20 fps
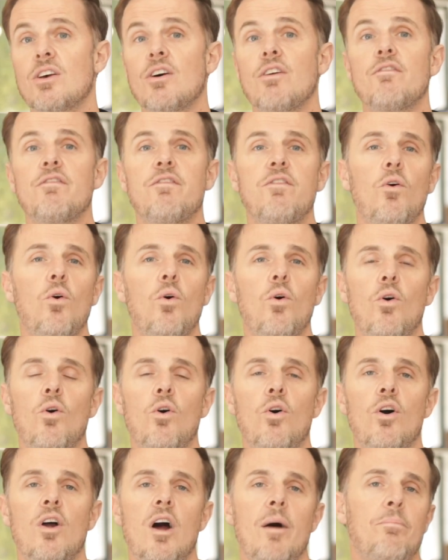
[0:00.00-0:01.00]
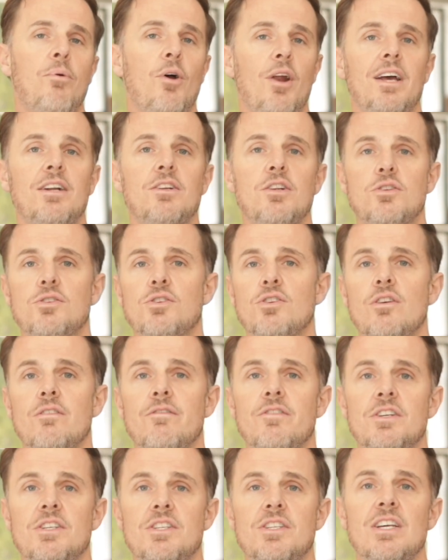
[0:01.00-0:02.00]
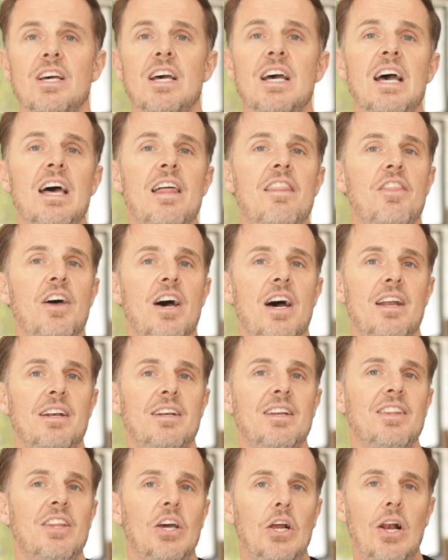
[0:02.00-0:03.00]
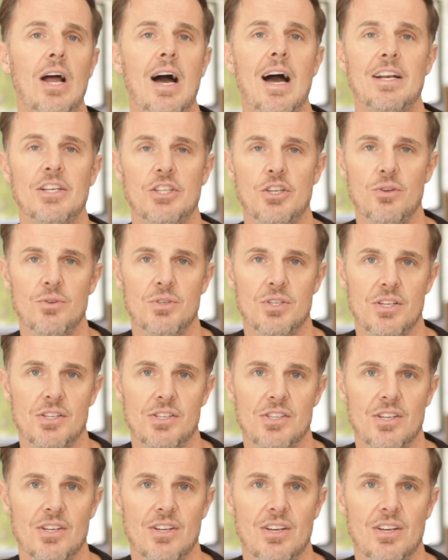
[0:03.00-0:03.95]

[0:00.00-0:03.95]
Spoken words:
for a product or service that the client uses?